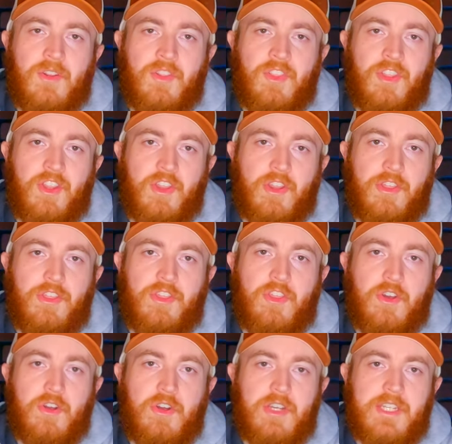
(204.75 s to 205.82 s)
the
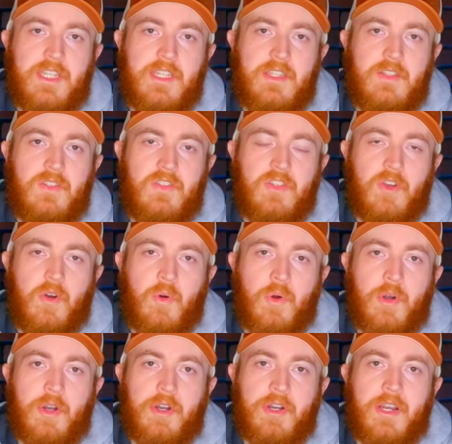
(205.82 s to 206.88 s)
30s
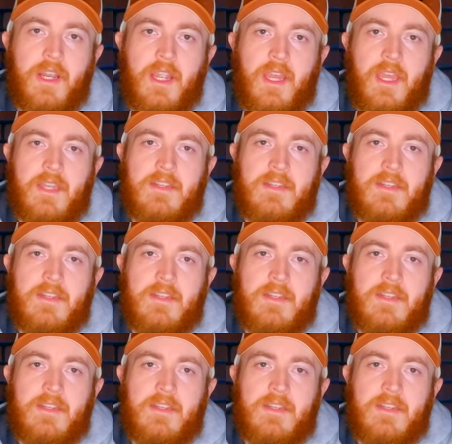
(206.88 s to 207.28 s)
or